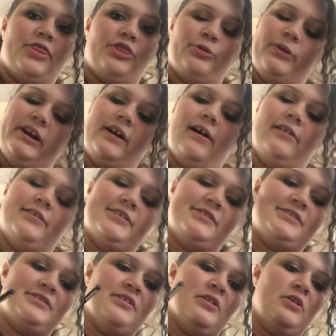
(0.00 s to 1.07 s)

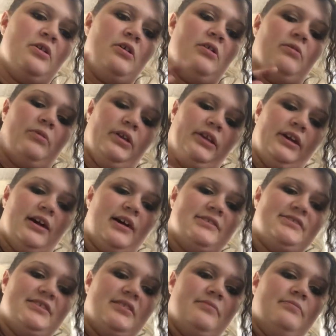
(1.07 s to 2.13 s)
$3. Really
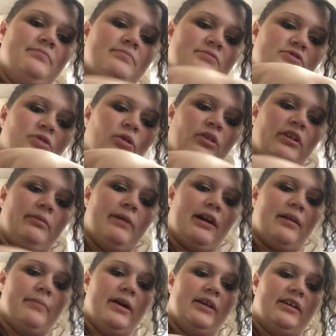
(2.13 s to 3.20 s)
awesome. Totally
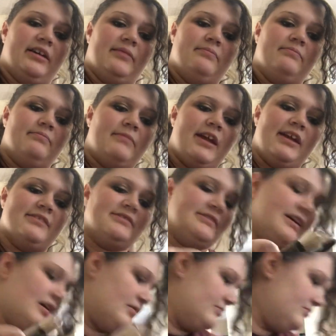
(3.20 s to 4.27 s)
recommend it. Hands
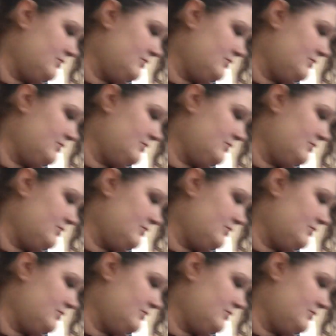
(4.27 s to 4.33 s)
down.